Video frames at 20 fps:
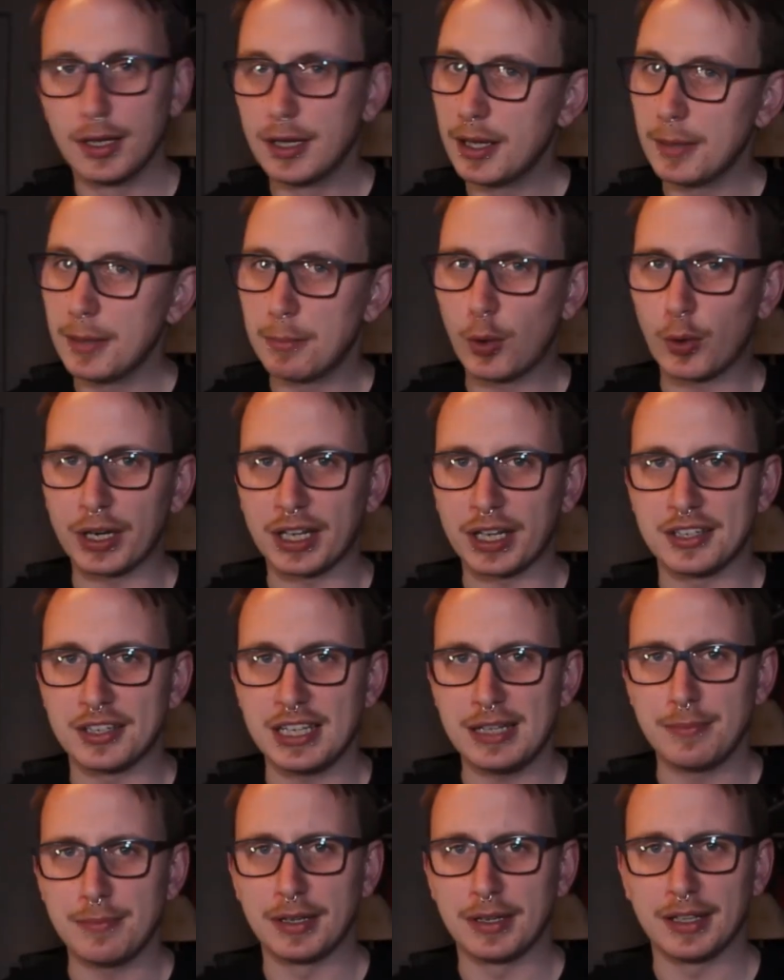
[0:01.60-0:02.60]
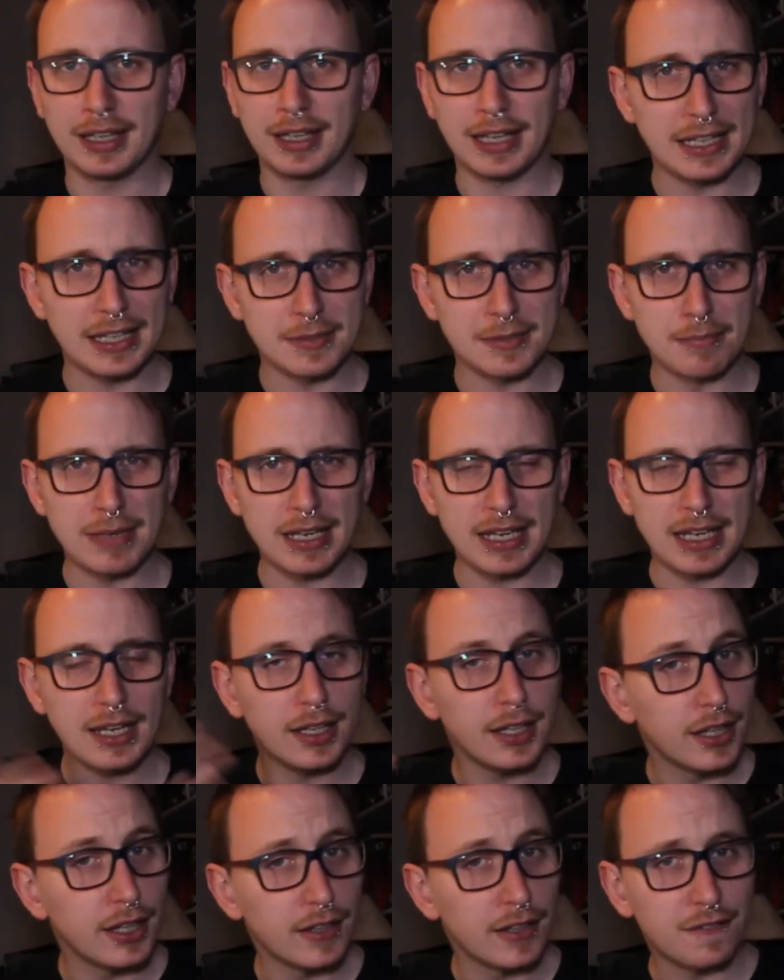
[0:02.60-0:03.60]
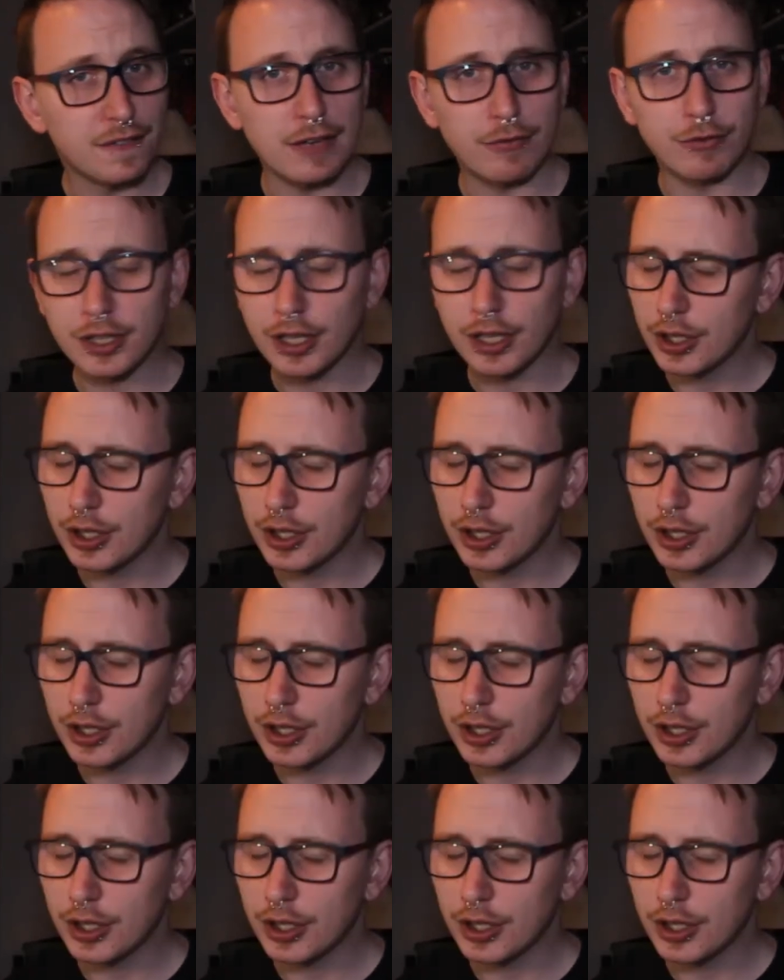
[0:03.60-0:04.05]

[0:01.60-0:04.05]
Morning team, it's me, your favourite,